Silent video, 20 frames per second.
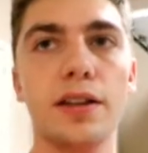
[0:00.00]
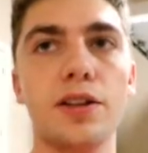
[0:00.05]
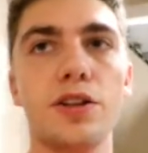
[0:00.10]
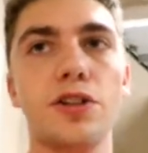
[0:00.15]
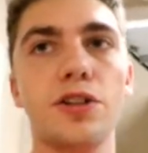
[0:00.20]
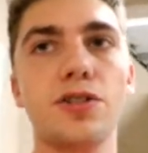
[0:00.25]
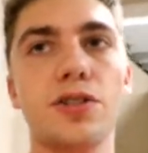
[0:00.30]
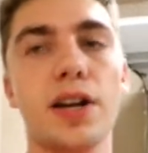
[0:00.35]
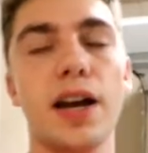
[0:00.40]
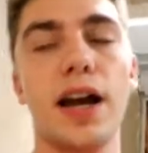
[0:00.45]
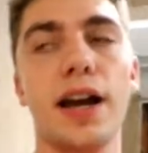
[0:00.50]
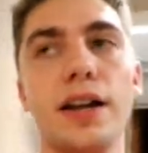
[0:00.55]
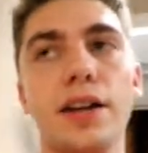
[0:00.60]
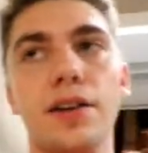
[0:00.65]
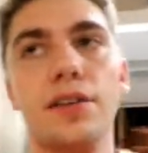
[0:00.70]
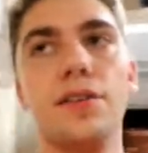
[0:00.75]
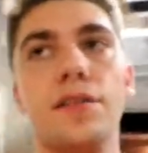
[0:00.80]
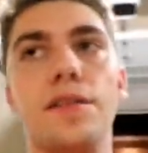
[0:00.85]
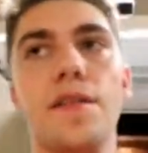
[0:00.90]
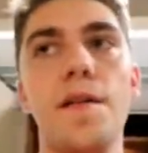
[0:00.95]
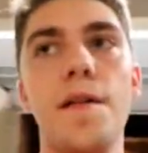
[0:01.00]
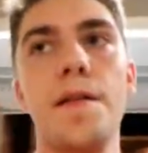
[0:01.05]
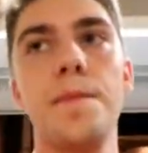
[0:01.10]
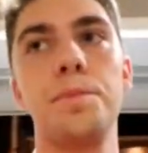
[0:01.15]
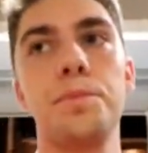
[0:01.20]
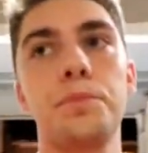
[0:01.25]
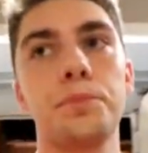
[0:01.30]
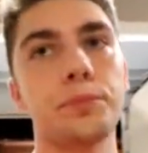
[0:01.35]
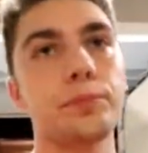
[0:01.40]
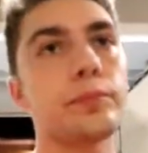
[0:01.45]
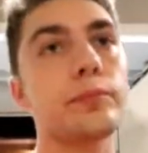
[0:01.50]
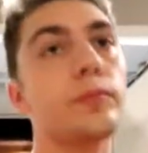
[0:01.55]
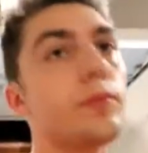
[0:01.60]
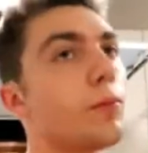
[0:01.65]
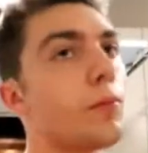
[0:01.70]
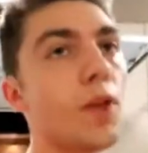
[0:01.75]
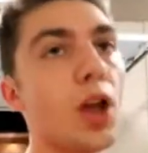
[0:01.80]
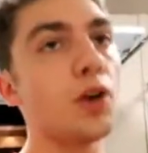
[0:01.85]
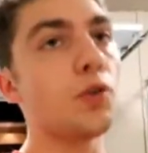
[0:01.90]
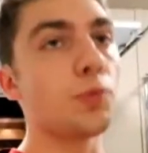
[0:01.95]
They're just kind of
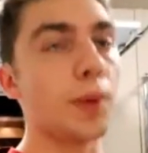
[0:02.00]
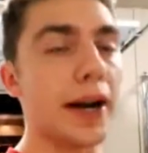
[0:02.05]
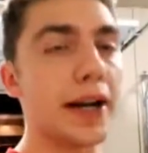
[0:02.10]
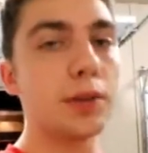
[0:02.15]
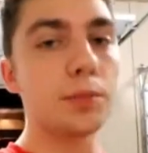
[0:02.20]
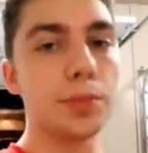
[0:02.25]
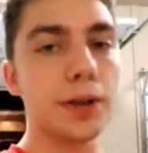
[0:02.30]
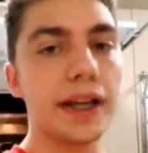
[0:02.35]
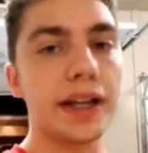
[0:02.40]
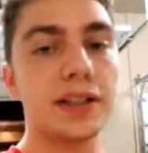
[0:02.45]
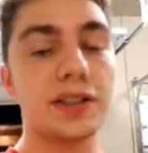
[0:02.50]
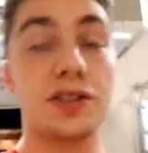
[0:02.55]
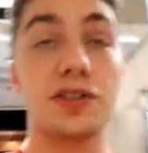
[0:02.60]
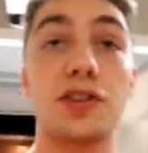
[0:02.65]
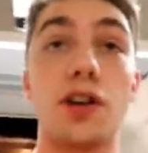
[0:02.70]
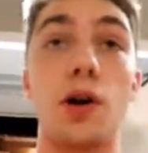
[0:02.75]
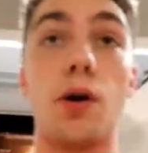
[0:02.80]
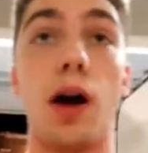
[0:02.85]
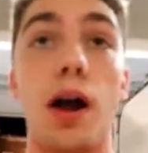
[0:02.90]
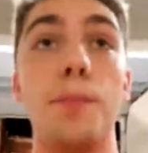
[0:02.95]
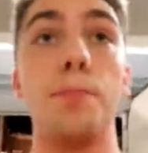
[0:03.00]
random plates, so I